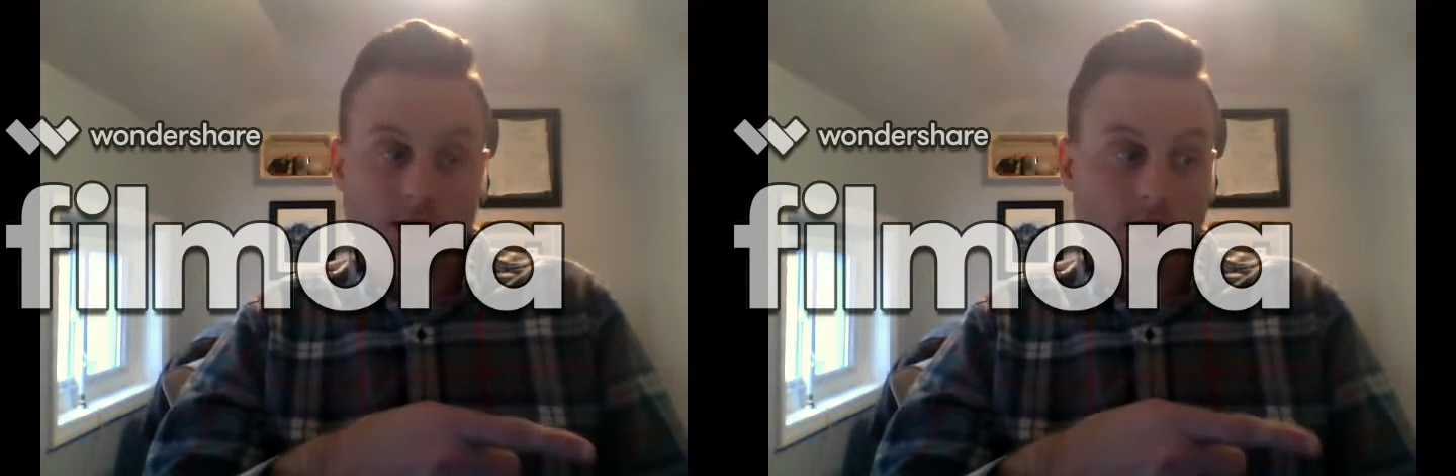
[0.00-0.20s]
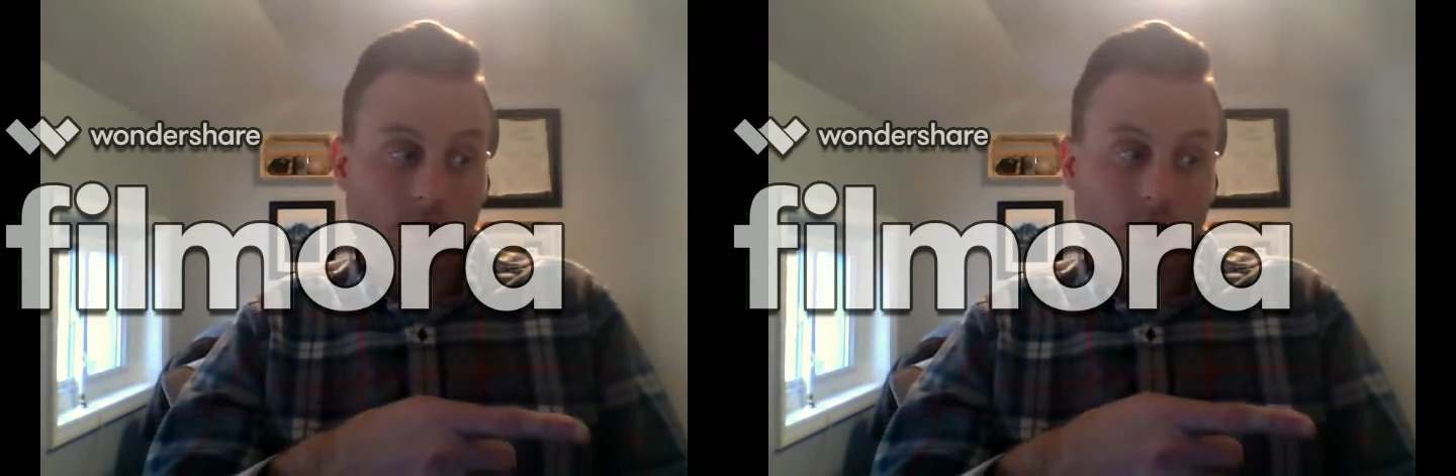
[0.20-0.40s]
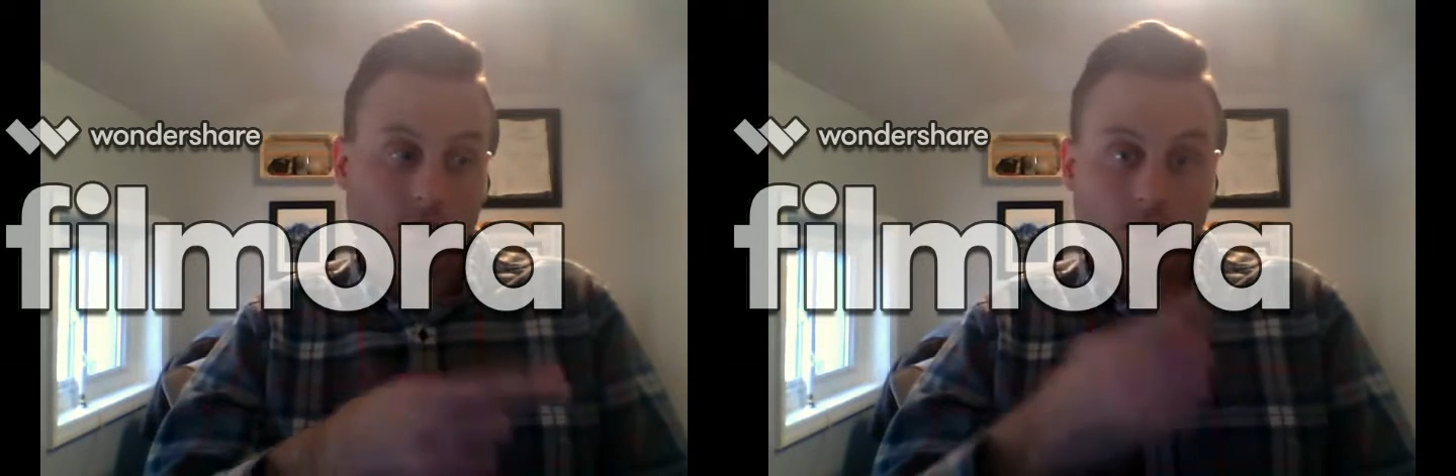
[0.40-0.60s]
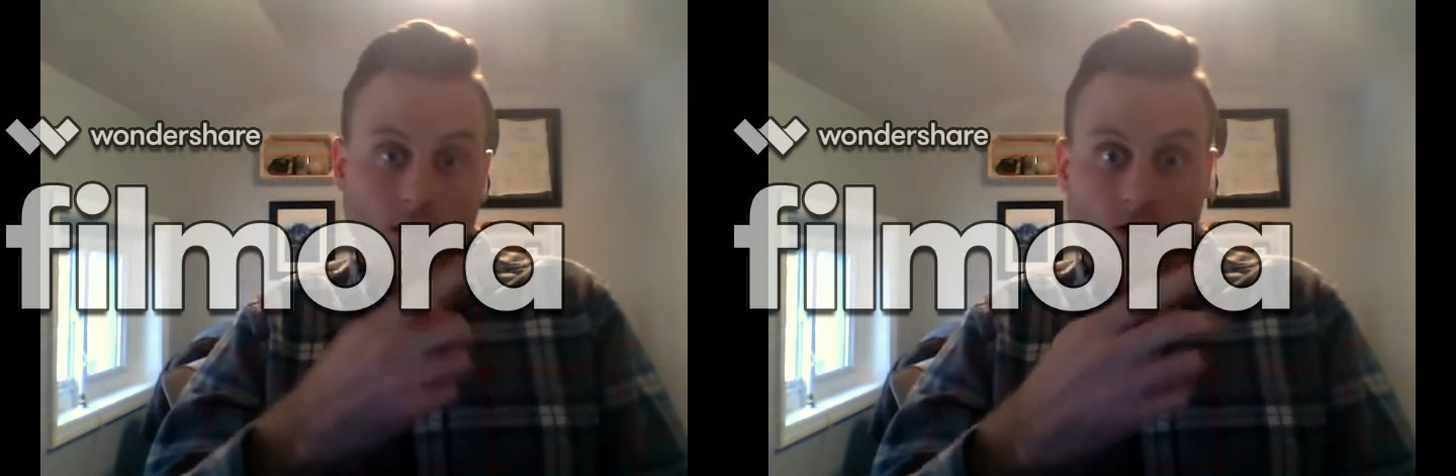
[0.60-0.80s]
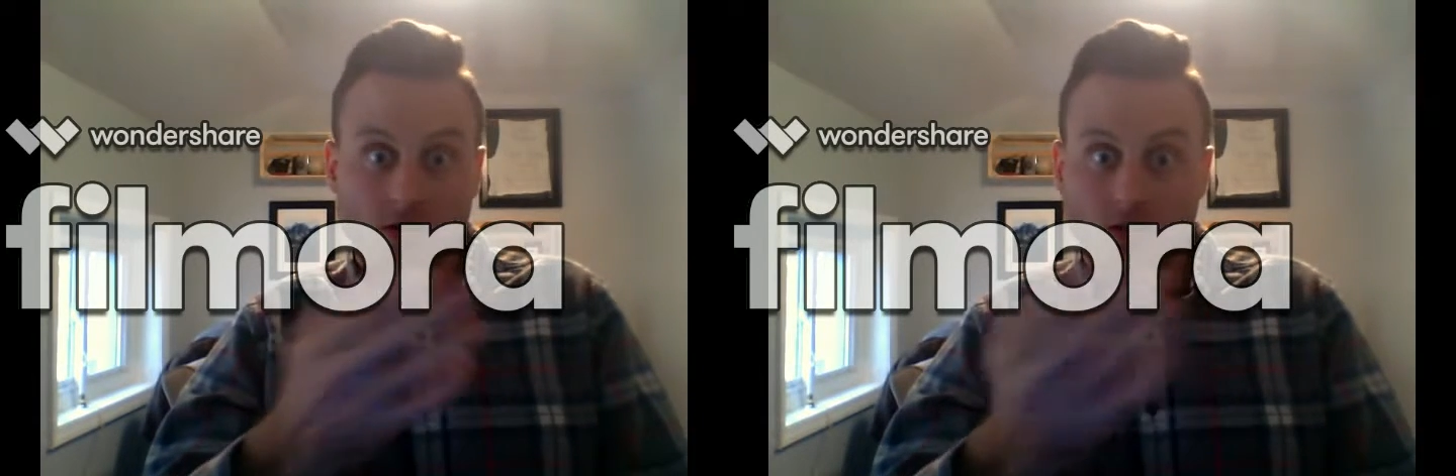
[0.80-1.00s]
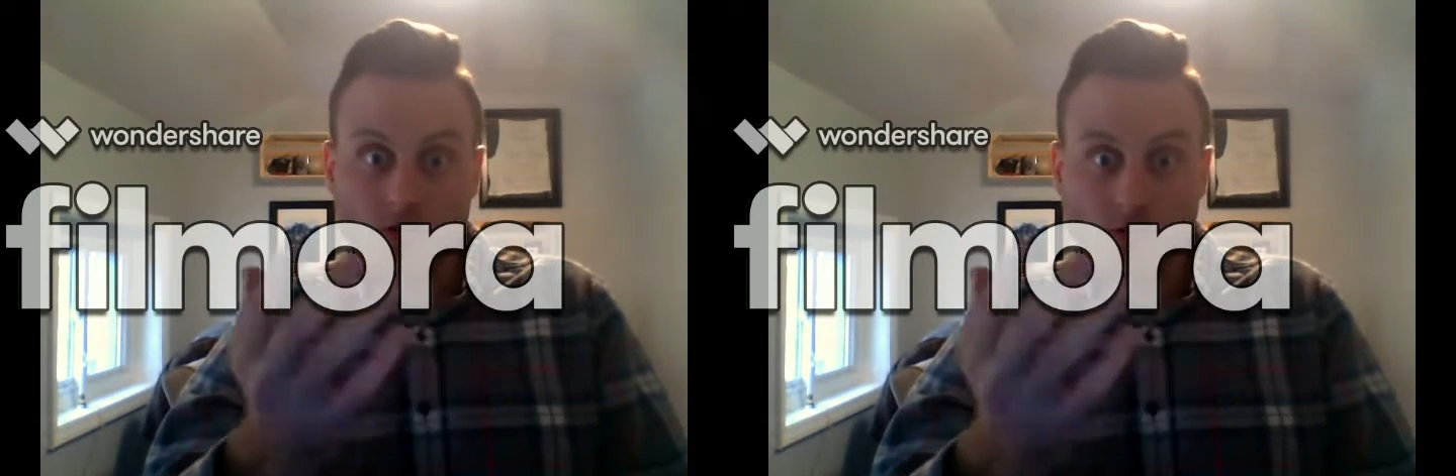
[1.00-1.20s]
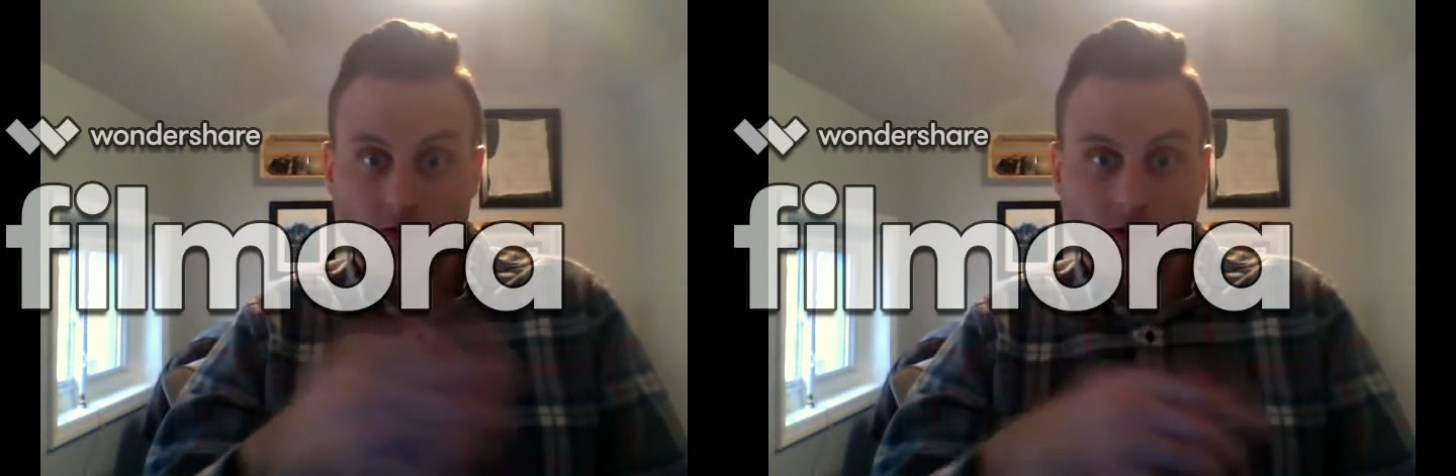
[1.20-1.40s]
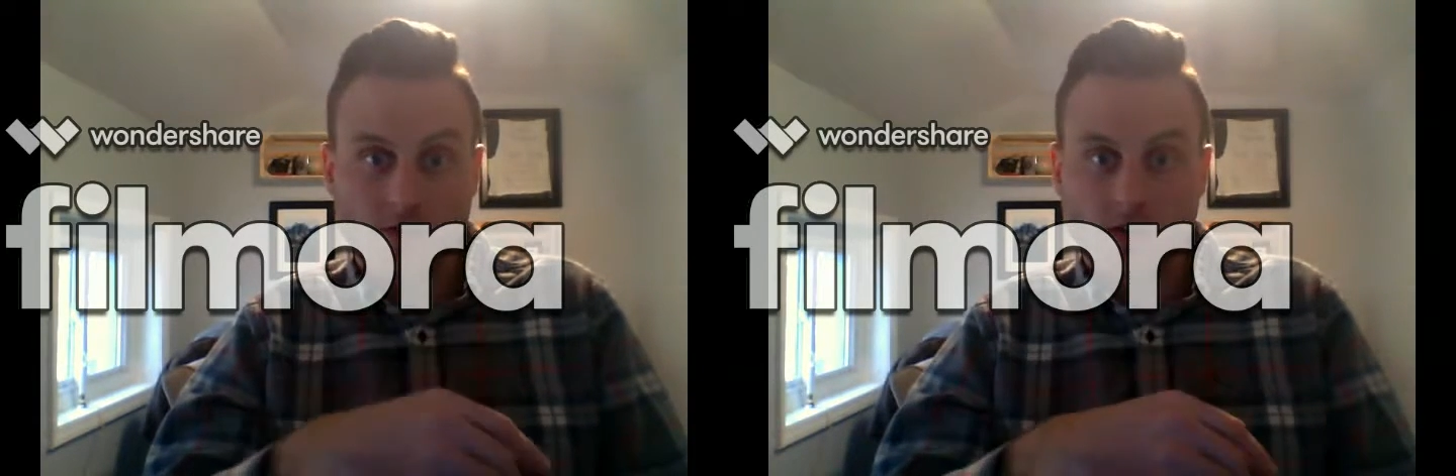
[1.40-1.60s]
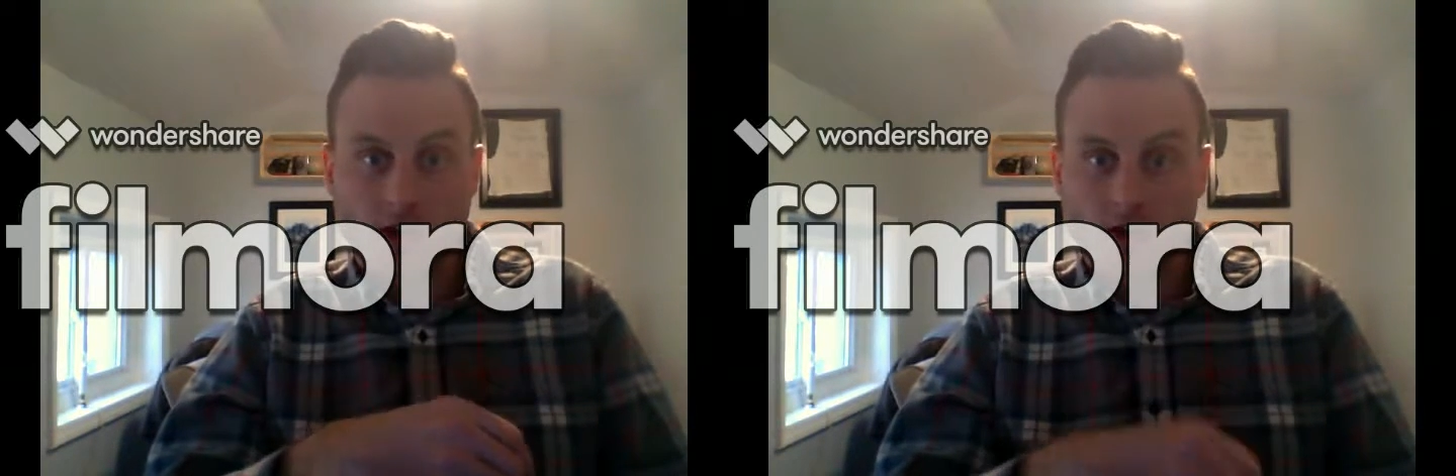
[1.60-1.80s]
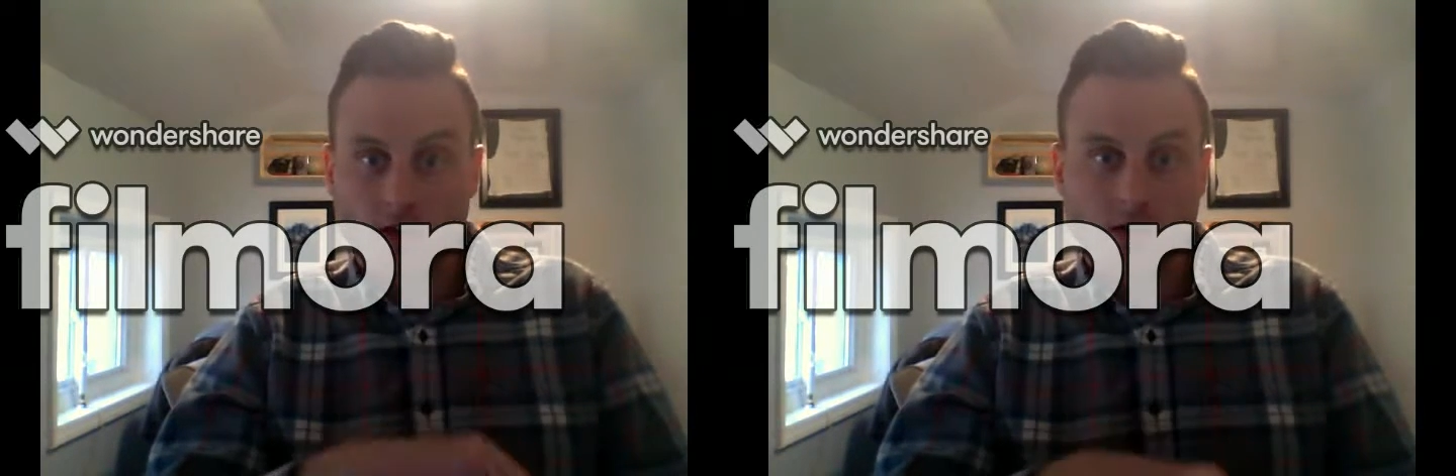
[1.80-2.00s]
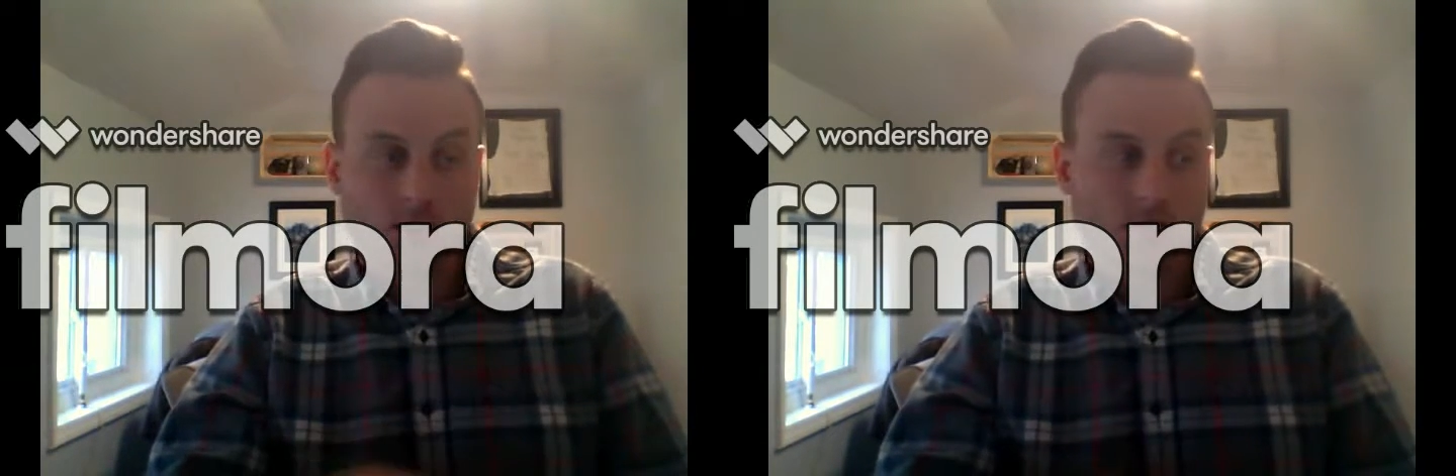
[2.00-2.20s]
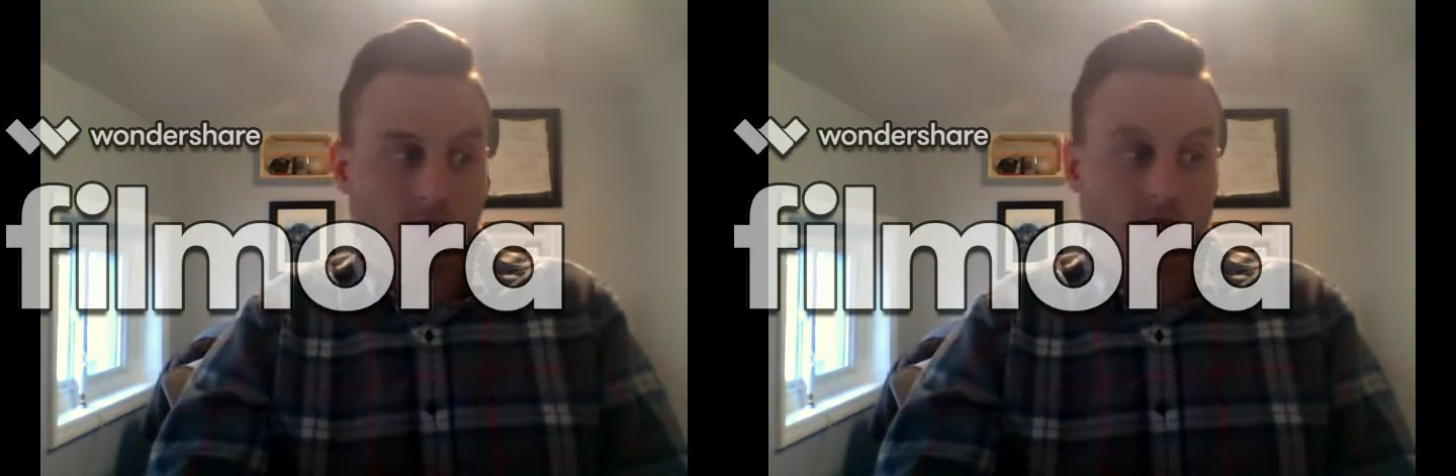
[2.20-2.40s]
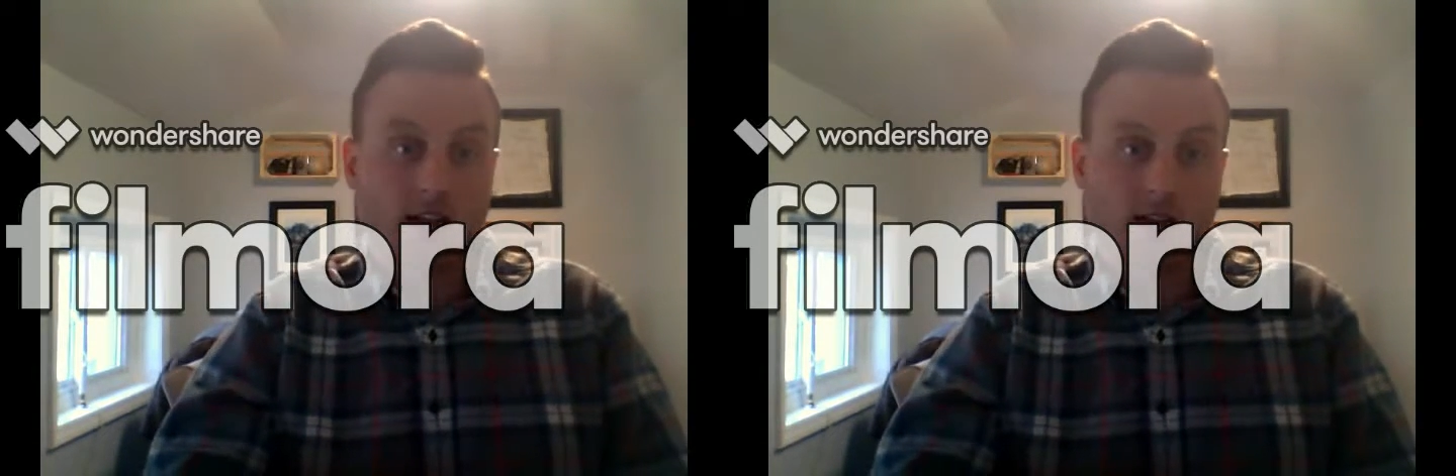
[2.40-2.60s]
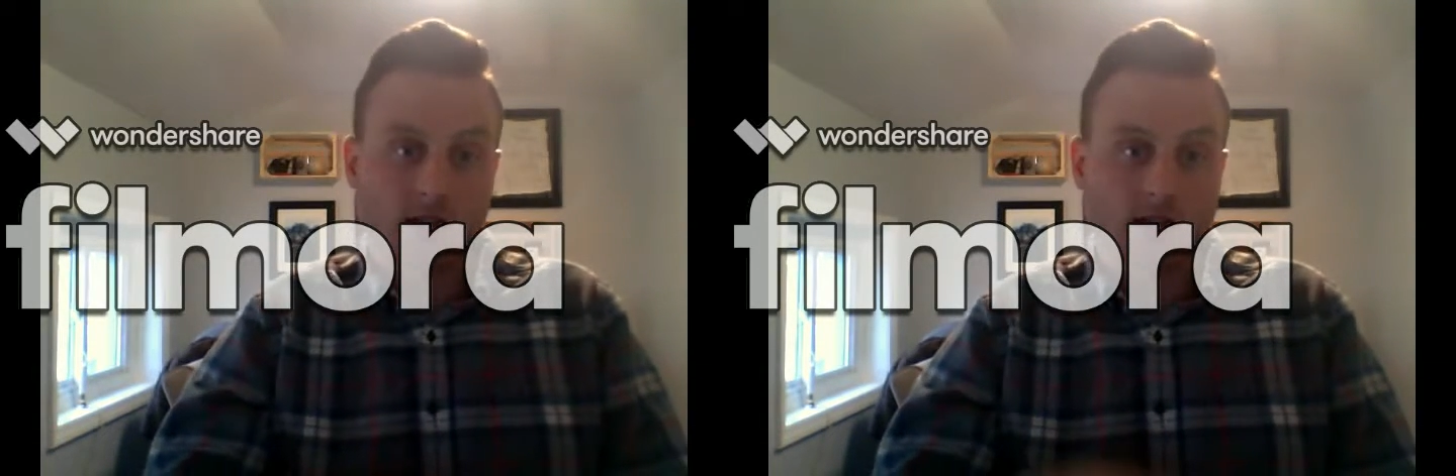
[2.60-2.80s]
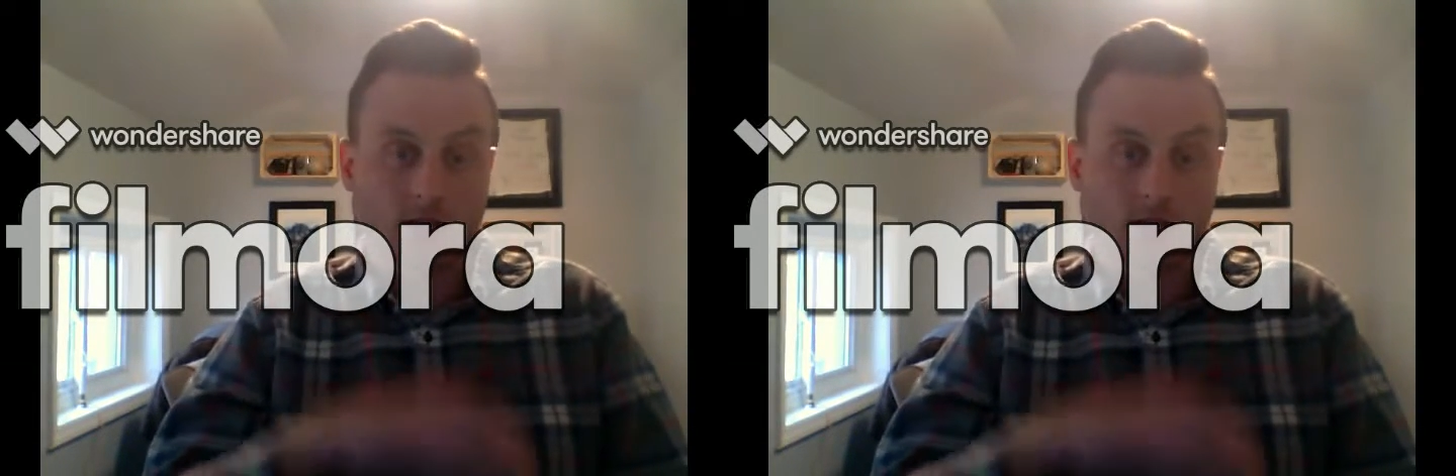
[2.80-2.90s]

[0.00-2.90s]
$125 lens